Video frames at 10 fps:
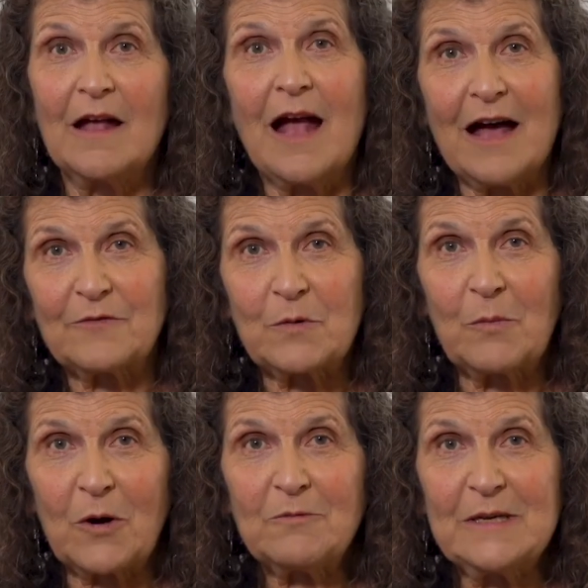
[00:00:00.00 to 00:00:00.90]
After
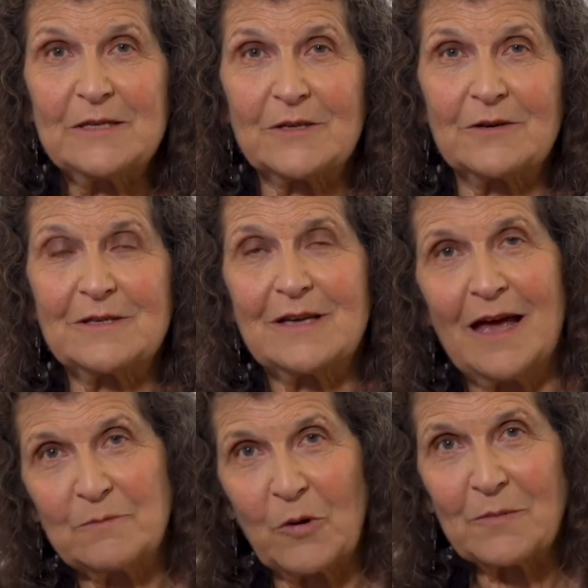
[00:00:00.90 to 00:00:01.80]
more research
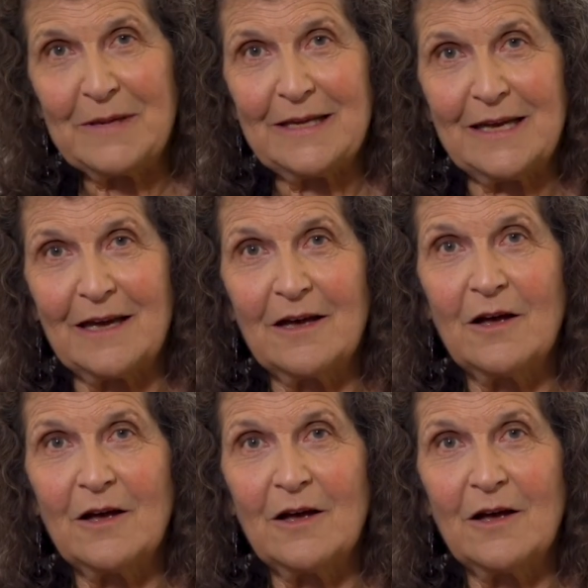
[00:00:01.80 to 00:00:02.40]
and more media,